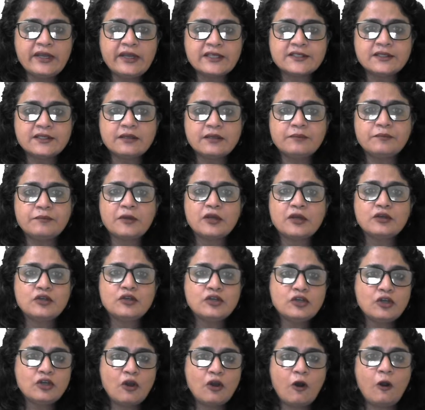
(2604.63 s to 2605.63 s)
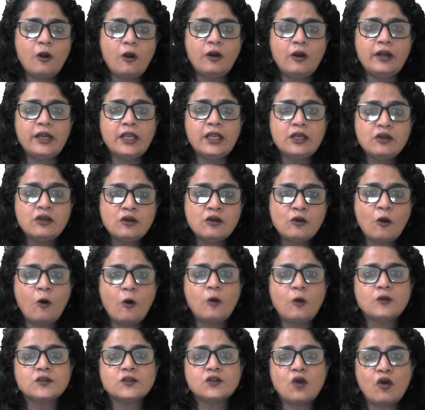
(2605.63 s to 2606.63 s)
accept your
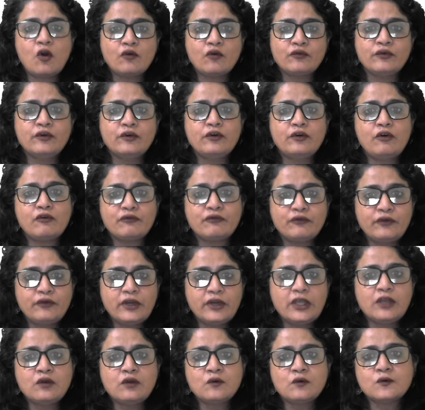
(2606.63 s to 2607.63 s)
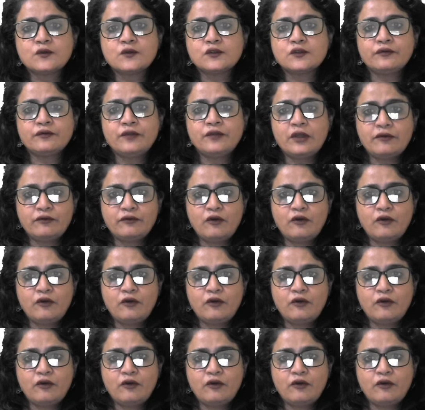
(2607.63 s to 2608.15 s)
in-laws offer of free use of their